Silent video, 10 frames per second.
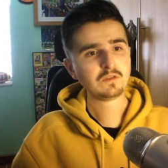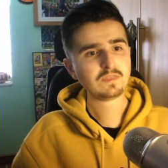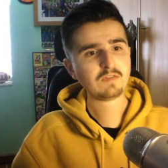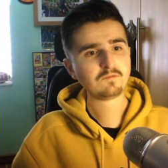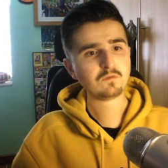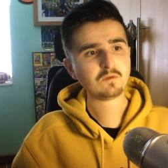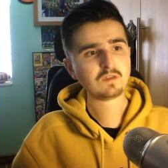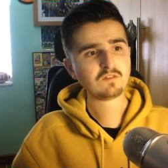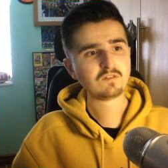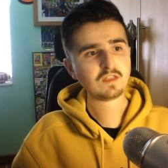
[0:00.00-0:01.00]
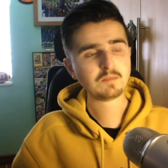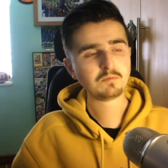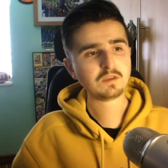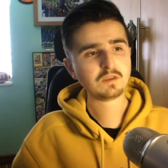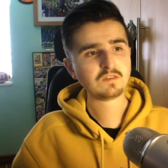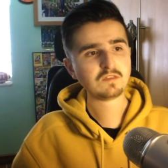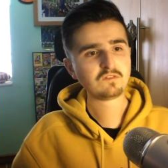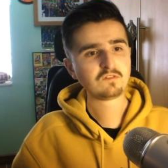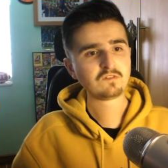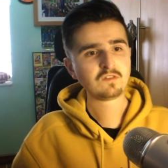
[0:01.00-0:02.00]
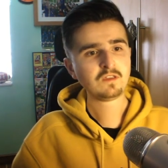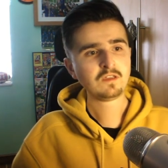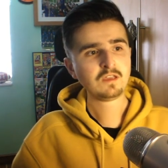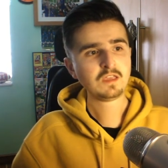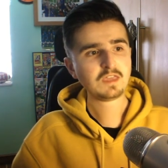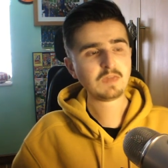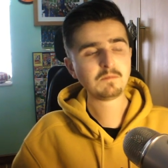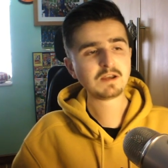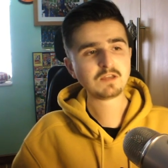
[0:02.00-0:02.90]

Therefore, he's unemployed and he's just getting money